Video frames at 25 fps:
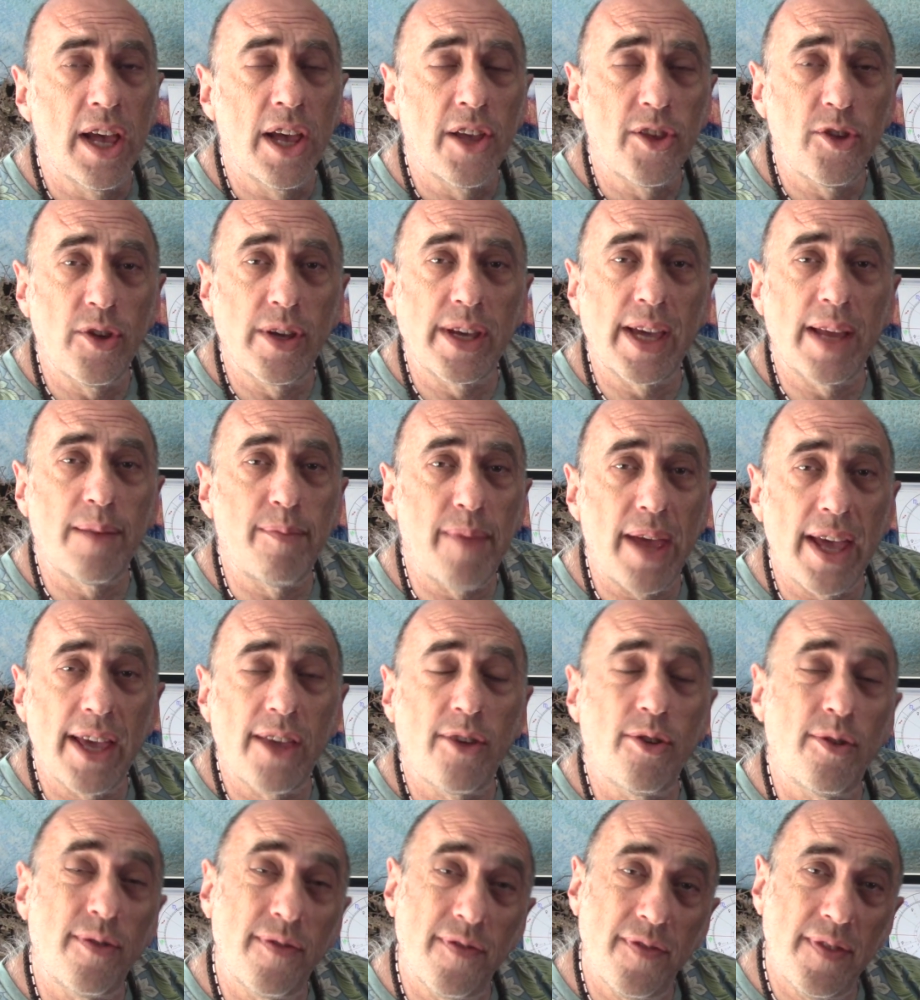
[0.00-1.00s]
you can
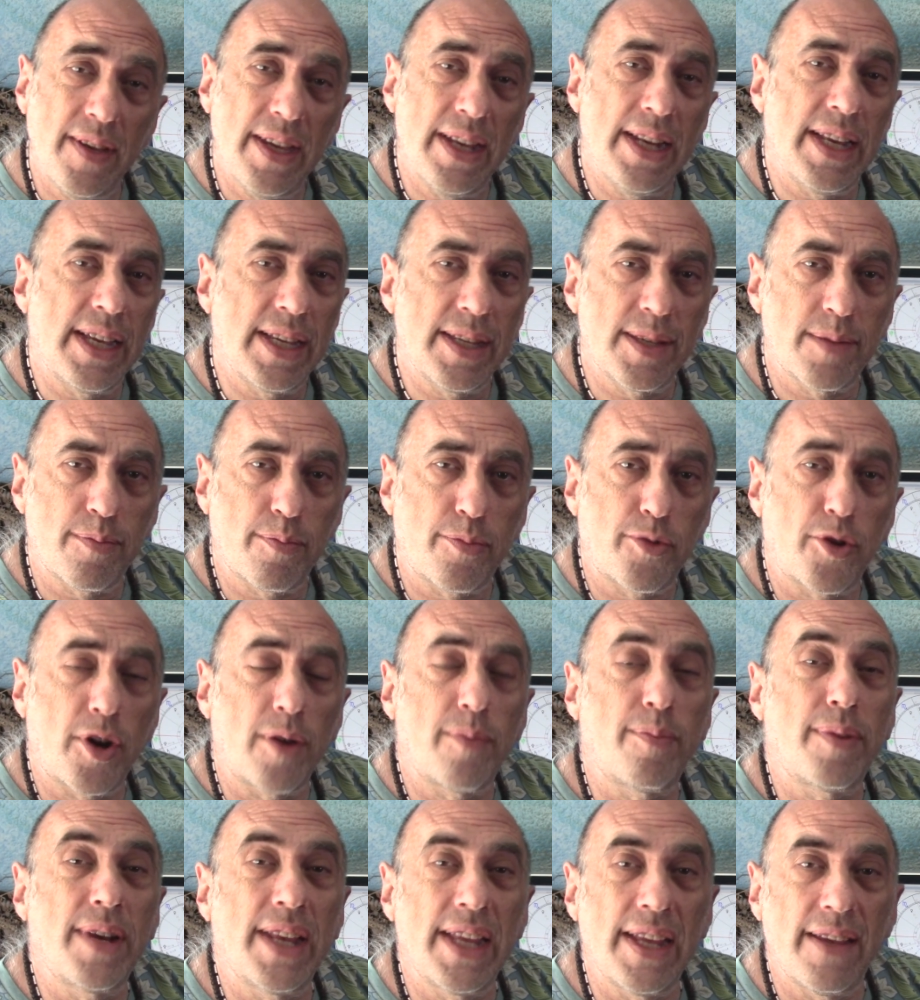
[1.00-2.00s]
make your feelings
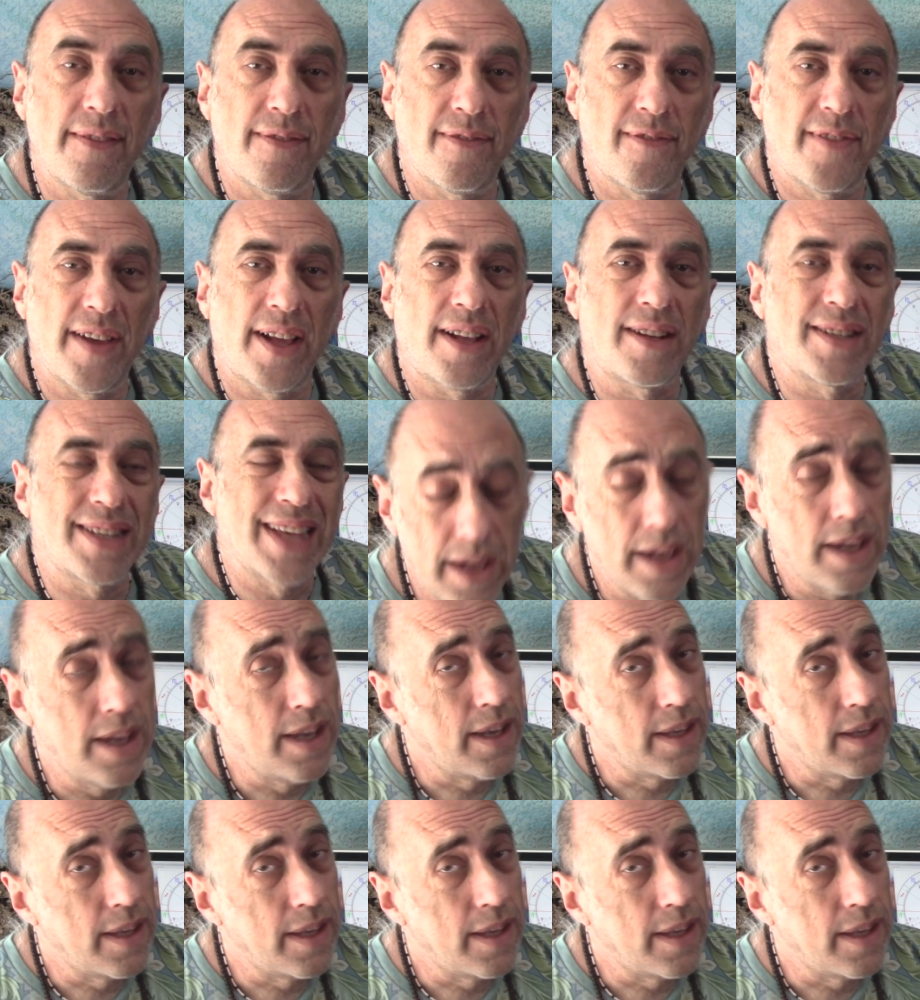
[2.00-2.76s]
properly felt.